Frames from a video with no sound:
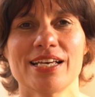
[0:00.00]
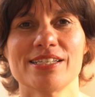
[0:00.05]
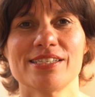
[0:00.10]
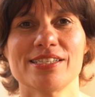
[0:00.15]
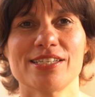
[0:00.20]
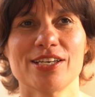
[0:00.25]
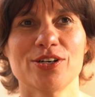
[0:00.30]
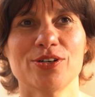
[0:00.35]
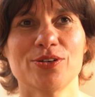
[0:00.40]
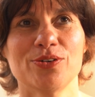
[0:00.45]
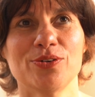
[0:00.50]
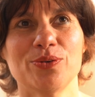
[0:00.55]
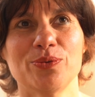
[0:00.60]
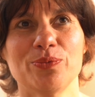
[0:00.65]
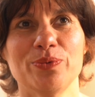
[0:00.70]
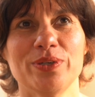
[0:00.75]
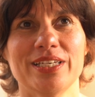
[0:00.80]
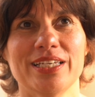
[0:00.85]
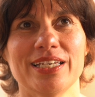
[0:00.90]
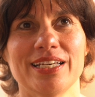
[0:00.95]
So
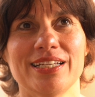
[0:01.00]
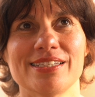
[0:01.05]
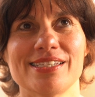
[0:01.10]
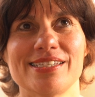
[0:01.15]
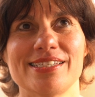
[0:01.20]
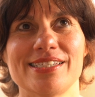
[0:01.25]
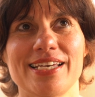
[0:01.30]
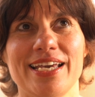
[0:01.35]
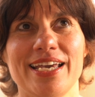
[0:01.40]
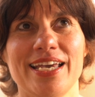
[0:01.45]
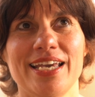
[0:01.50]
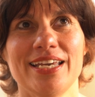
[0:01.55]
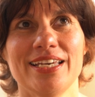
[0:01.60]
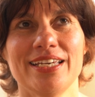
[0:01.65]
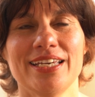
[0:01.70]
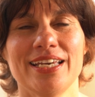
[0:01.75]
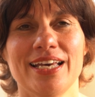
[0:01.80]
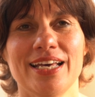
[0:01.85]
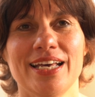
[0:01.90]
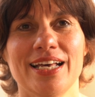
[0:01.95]
we can
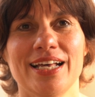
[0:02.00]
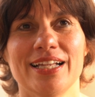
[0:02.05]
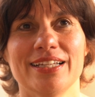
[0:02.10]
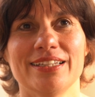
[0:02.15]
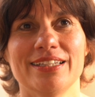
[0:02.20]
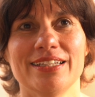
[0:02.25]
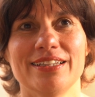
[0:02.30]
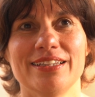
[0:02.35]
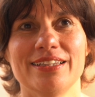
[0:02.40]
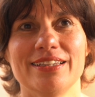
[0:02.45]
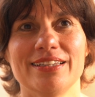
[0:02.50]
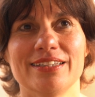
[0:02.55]
say that